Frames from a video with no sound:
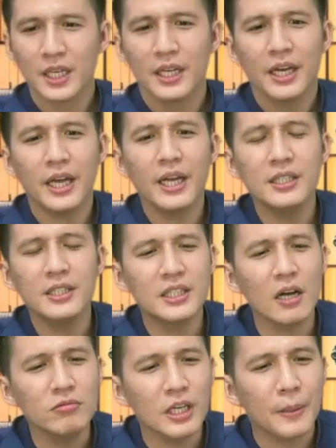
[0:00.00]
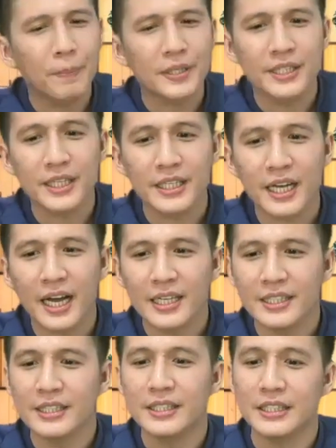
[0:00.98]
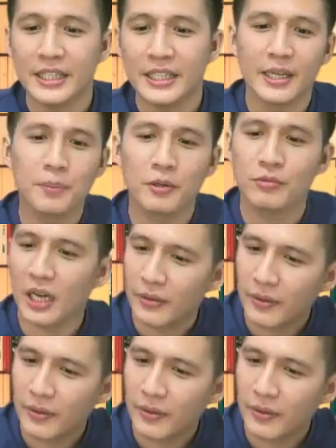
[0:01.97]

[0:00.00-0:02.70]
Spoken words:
Insulted Pasinga, she did your job.